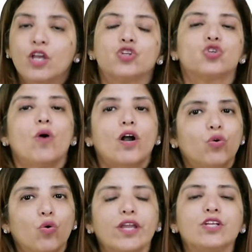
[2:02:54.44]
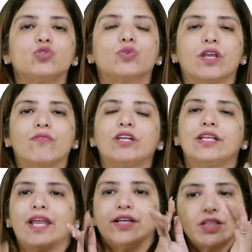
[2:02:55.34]
you are going to give
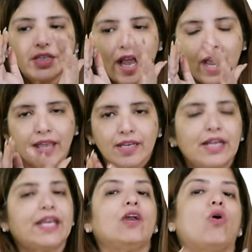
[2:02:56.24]
it entirely